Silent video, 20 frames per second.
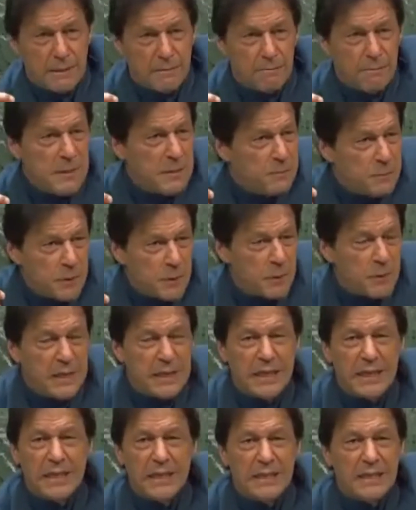People
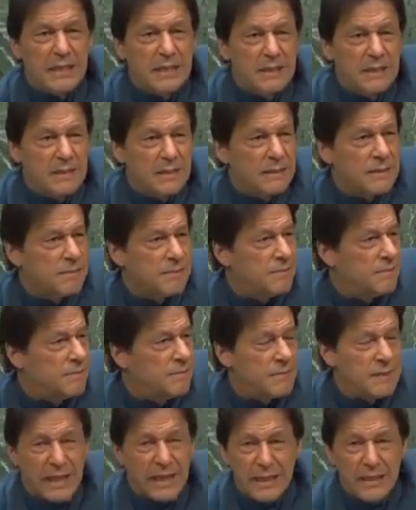will,
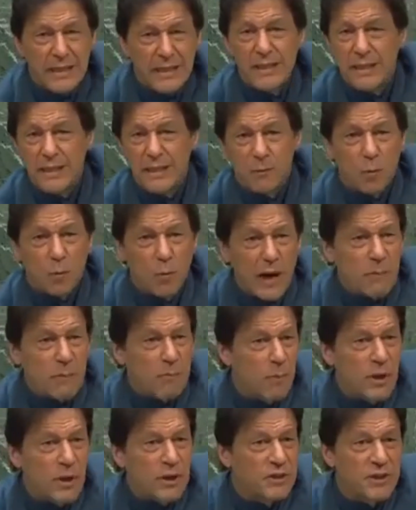in the
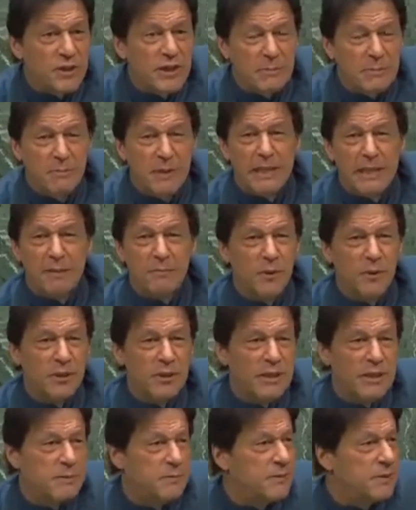1.3 billion
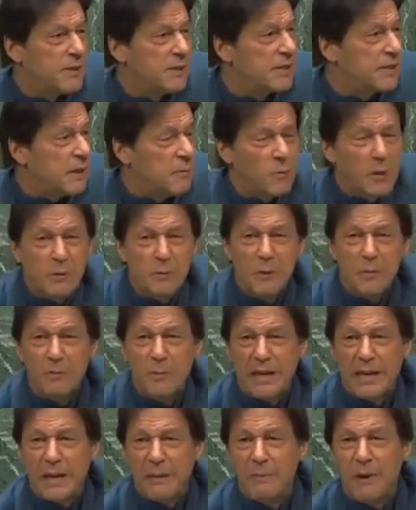Muslims, someone will
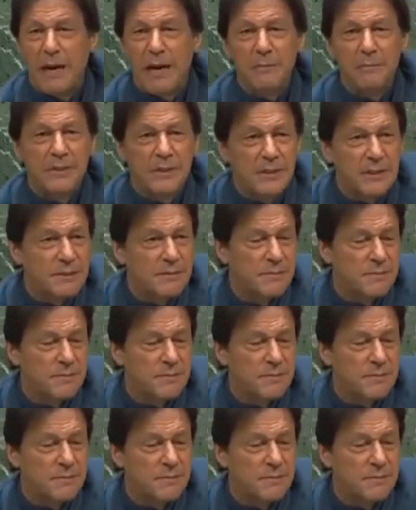pick up arms.